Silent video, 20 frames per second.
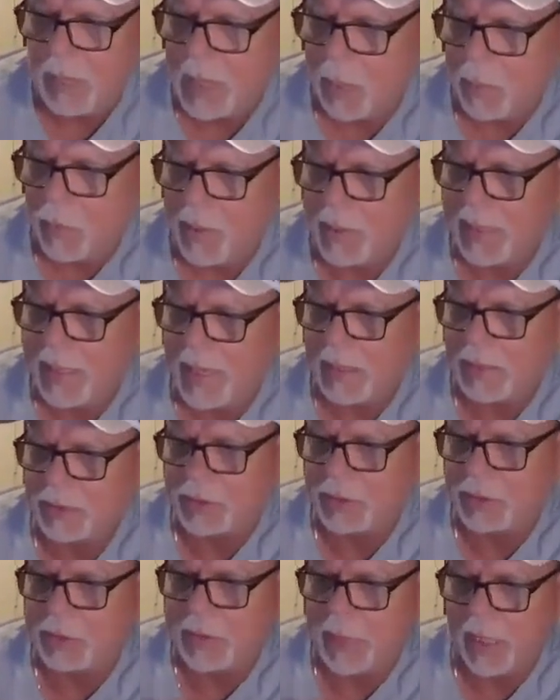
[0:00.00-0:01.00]
I want to kind of
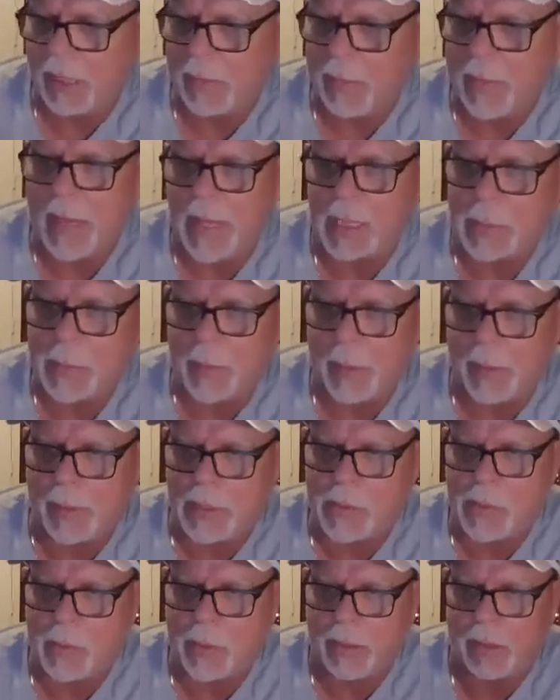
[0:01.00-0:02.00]
just share my
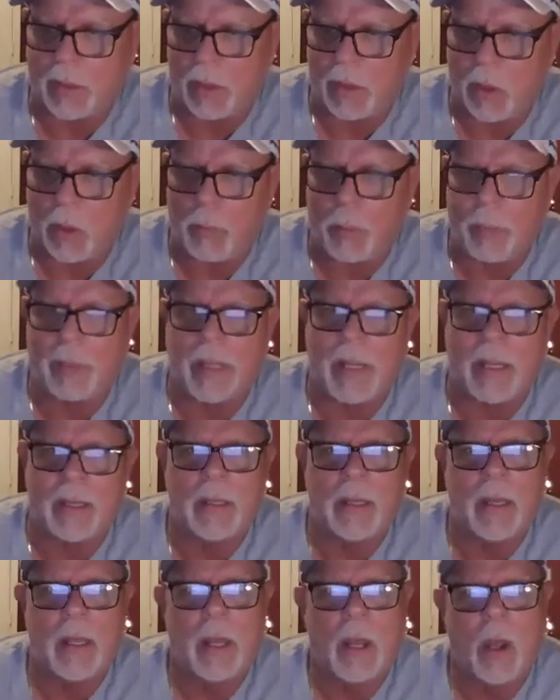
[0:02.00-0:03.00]
experience with you and hope
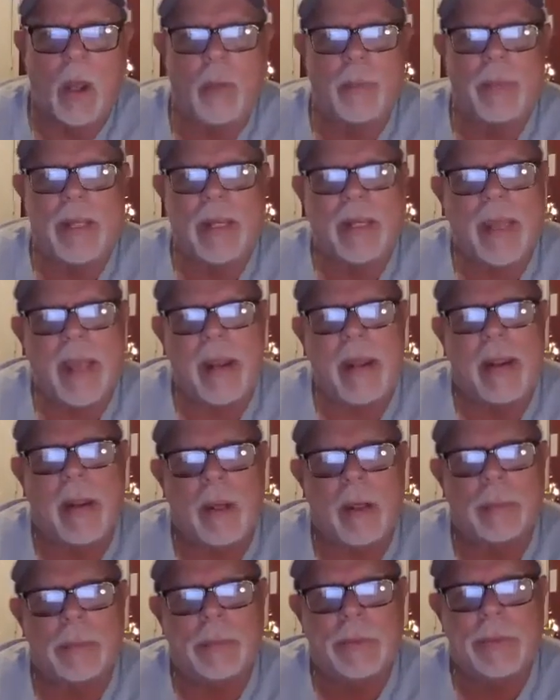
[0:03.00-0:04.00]
that kind of
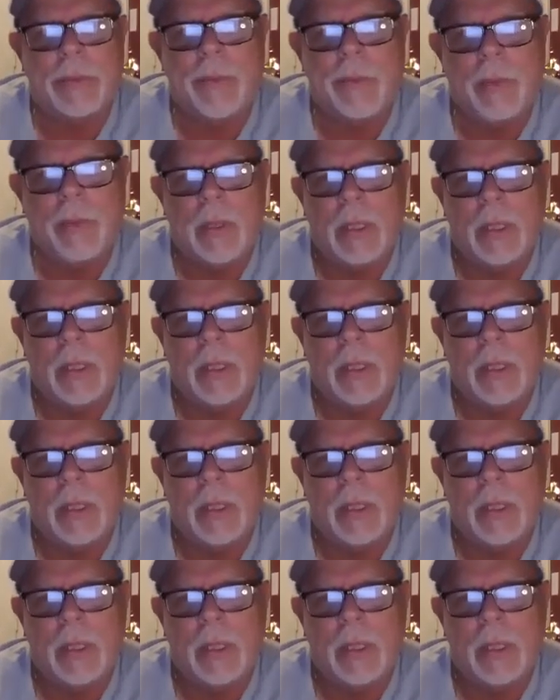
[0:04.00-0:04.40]
helps you.